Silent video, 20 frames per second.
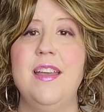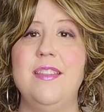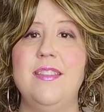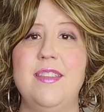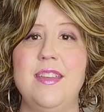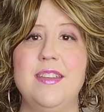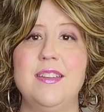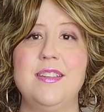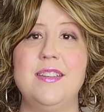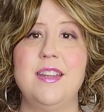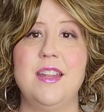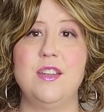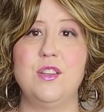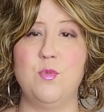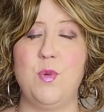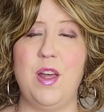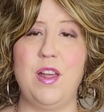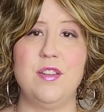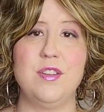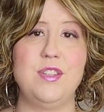this as
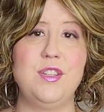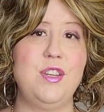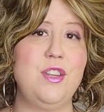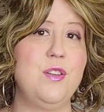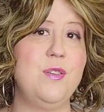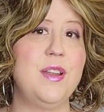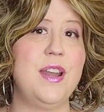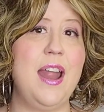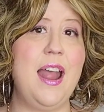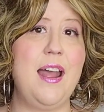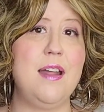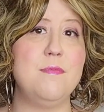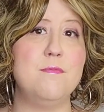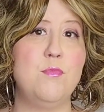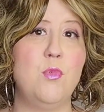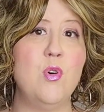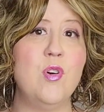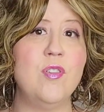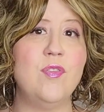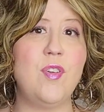well. So you can add
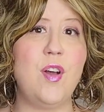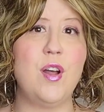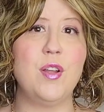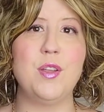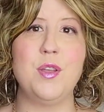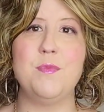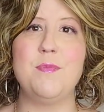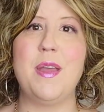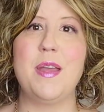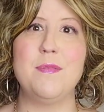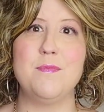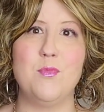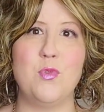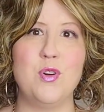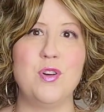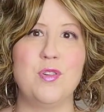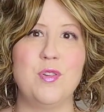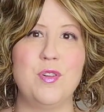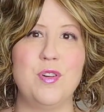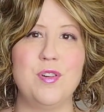more volume and
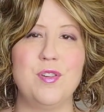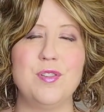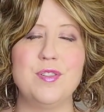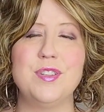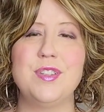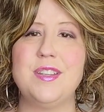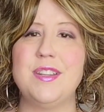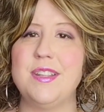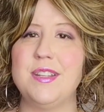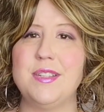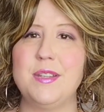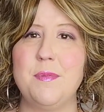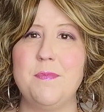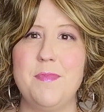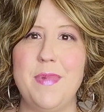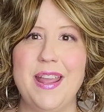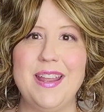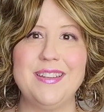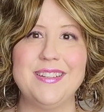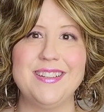more curls to this
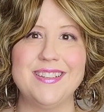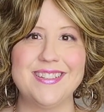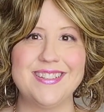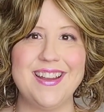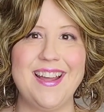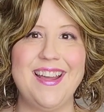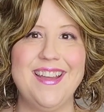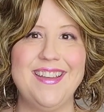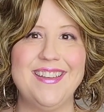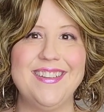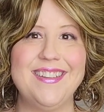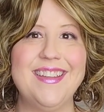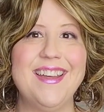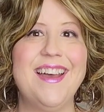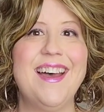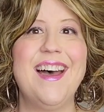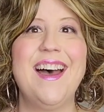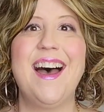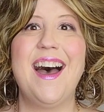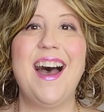amazing style.
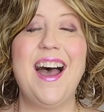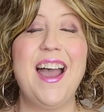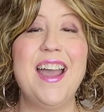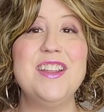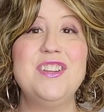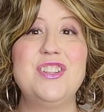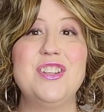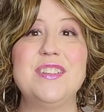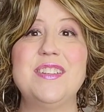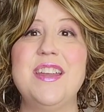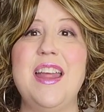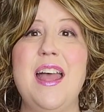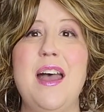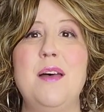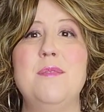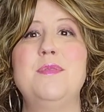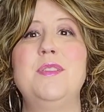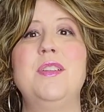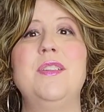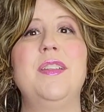I just
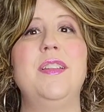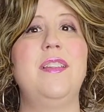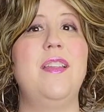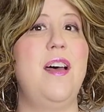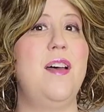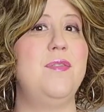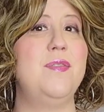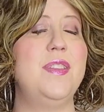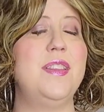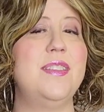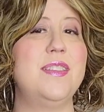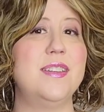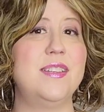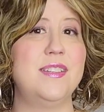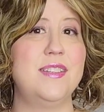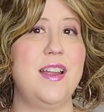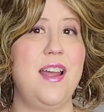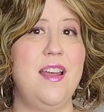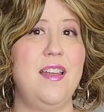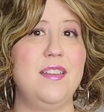absolutely love this
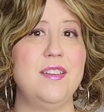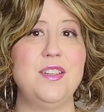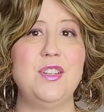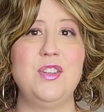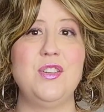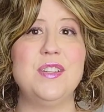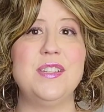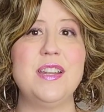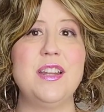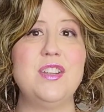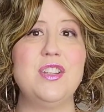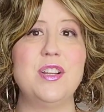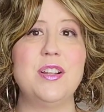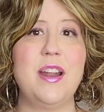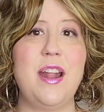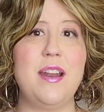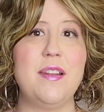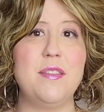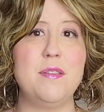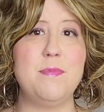style. As soon as I took
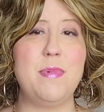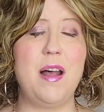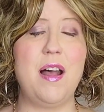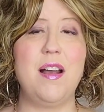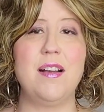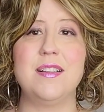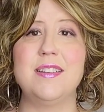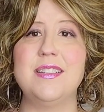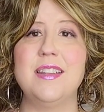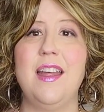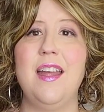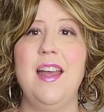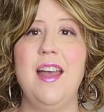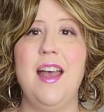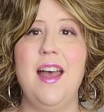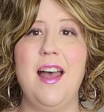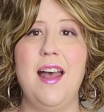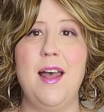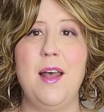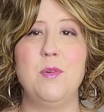it out of the box,
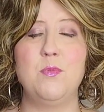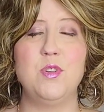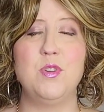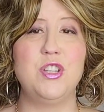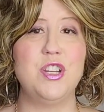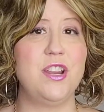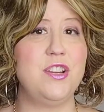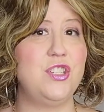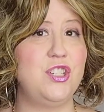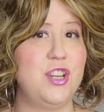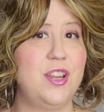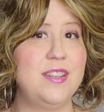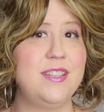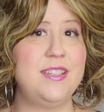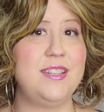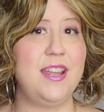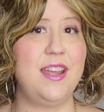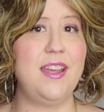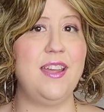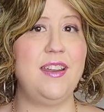uh, which I just
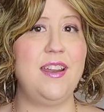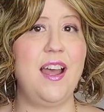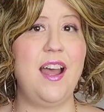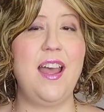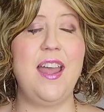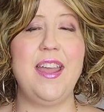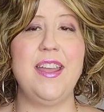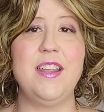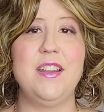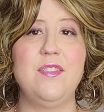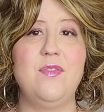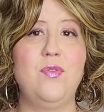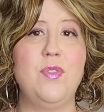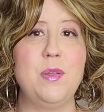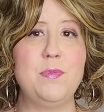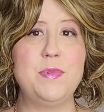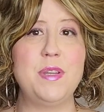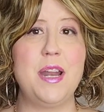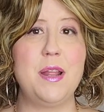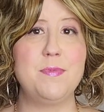did, I
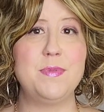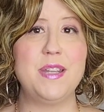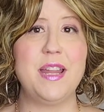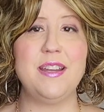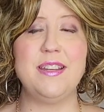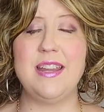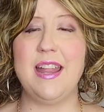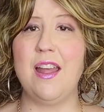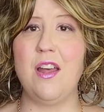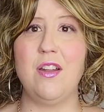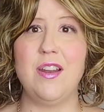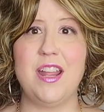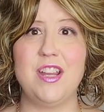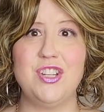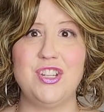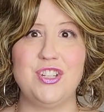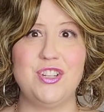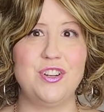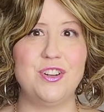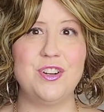flipped it upside down, I
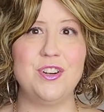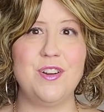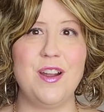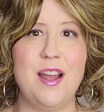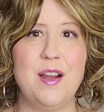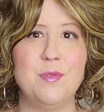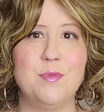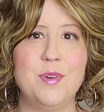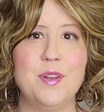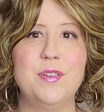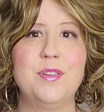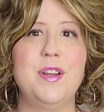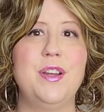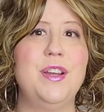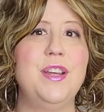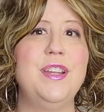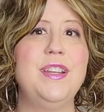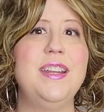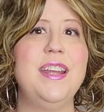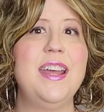shook her out real
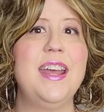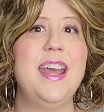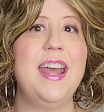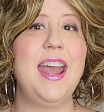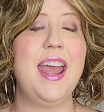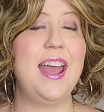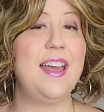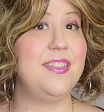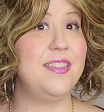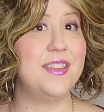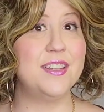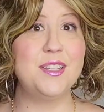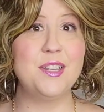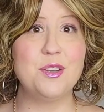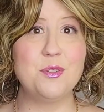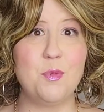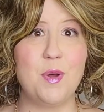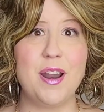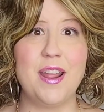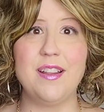good, and this
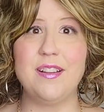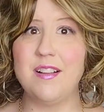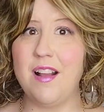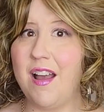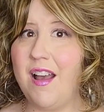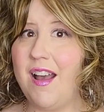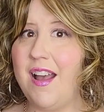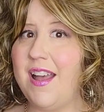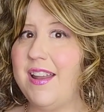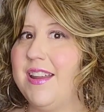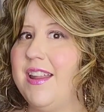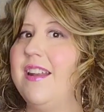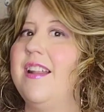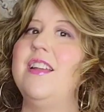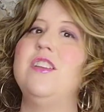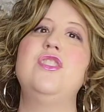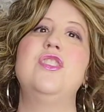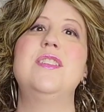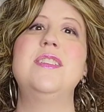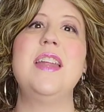is what I got. And I
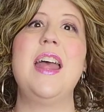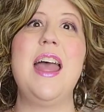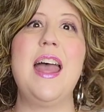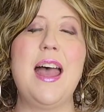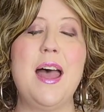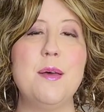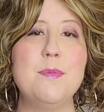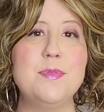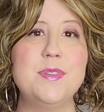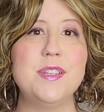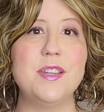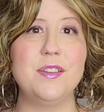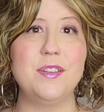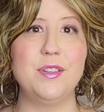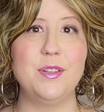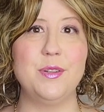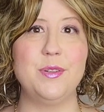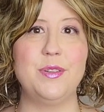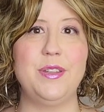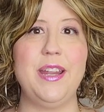just
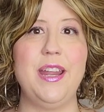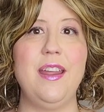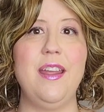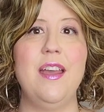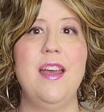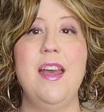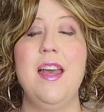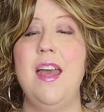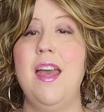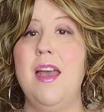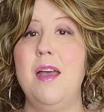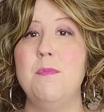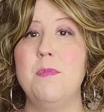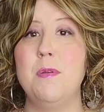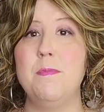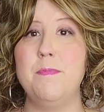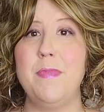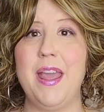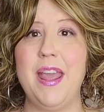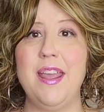absolutely am
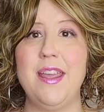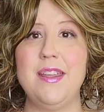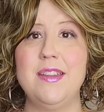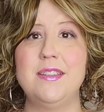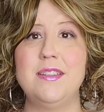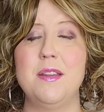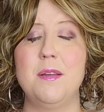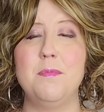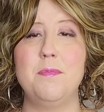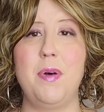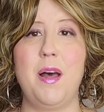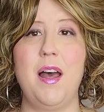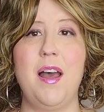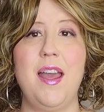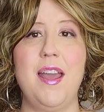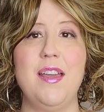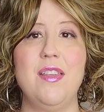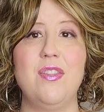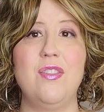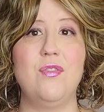amazed
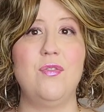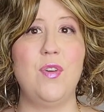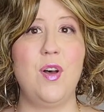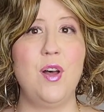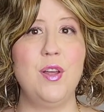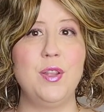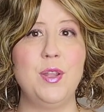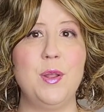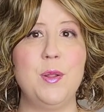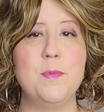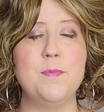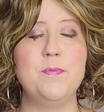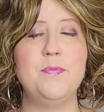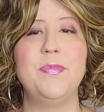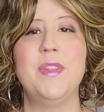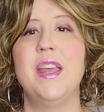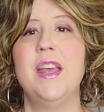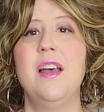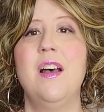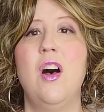by the volume.
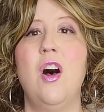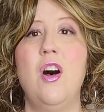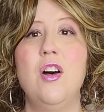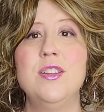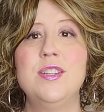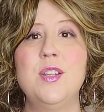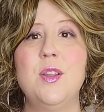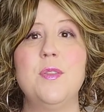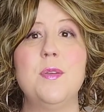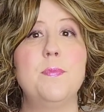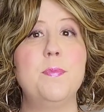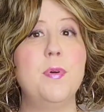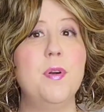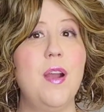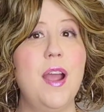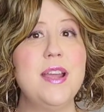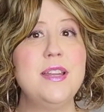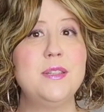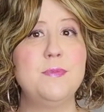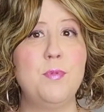Also, the
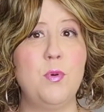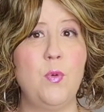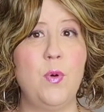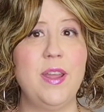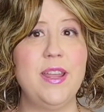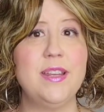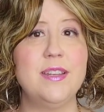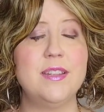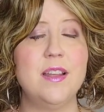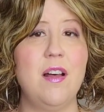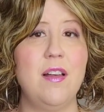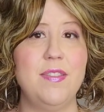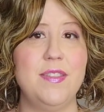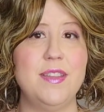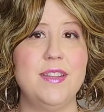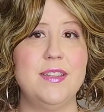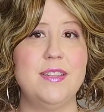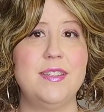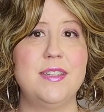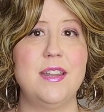price point on
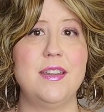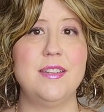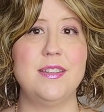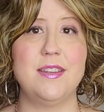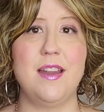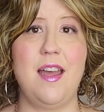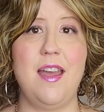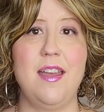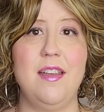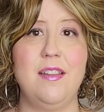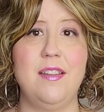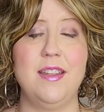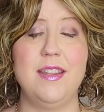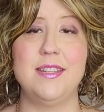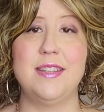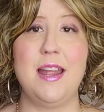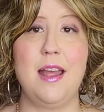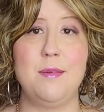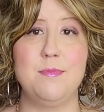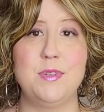this style
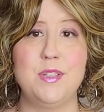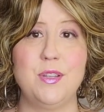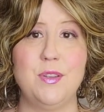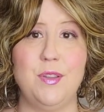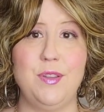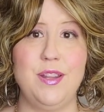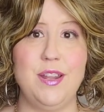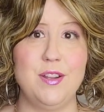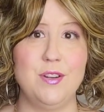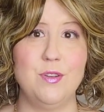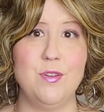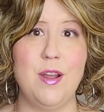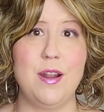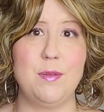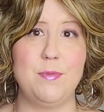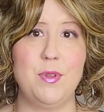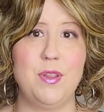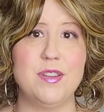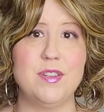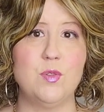is absolutely
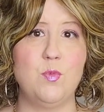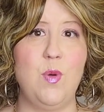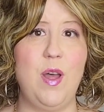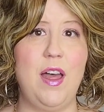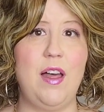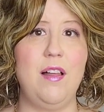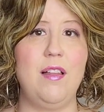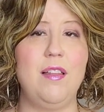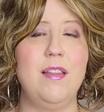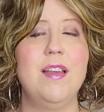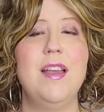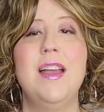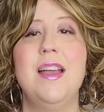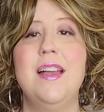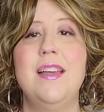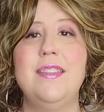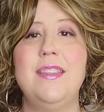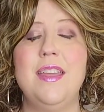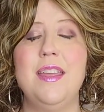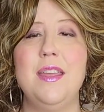incredible as well.
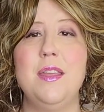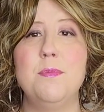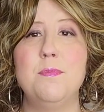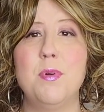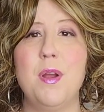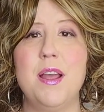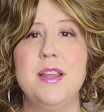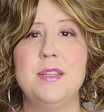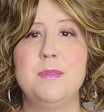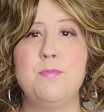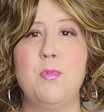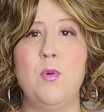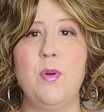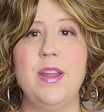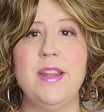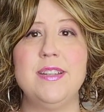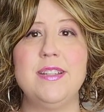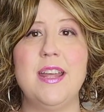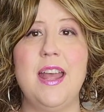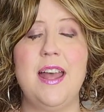The price
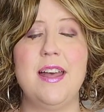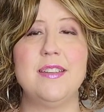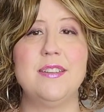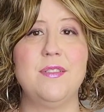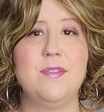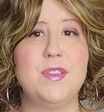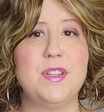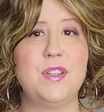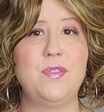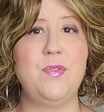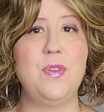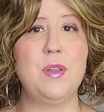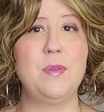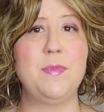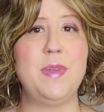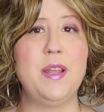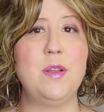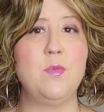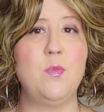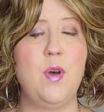point as of this
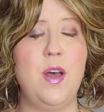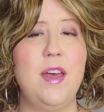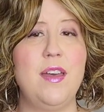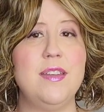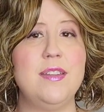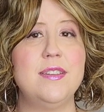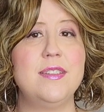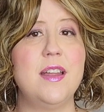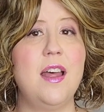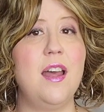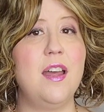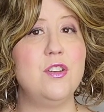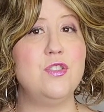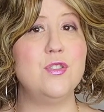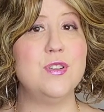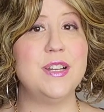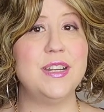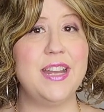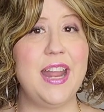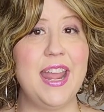filming was
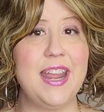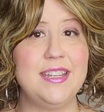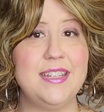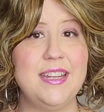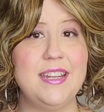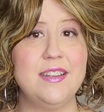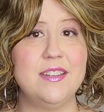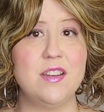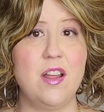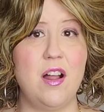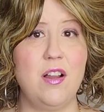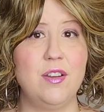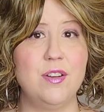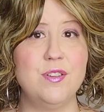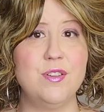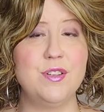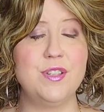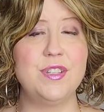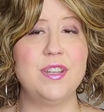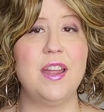
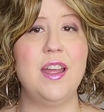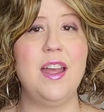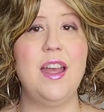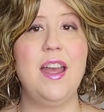$118